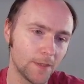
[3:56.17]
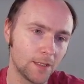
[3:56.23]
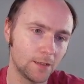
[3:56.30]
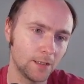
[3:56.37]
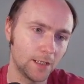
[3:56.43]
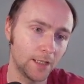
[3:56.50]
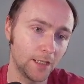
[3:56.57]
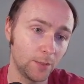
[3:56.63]

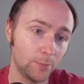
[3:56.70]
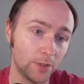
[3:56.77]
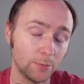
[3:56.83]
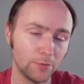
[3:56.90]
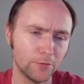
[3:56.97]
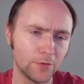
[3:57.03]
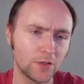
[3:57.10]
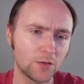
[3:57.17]

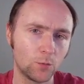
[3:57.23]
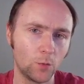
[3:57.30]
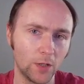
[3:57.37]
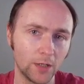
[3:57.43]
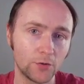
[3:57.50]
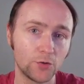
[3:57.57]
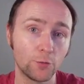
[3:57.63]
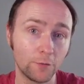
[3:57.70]
Ibrahimovic,
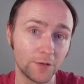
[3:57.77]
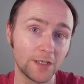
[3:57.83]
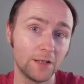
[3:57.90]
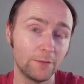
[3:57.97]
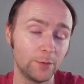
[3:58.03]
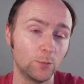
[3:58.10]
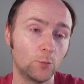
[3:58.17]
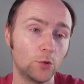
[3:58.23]
where trophies have
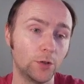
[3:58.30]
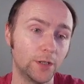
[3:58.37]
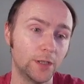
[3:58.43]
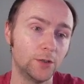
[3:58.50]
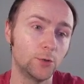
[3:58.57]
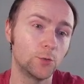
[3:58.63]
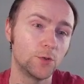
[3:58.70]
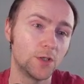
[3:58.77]
been won
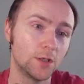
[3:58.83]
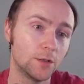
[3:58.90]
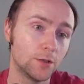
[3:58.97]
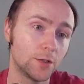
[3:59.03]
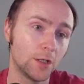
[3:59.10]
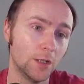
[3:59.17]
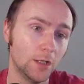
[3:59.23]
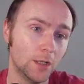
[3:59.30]
in those years.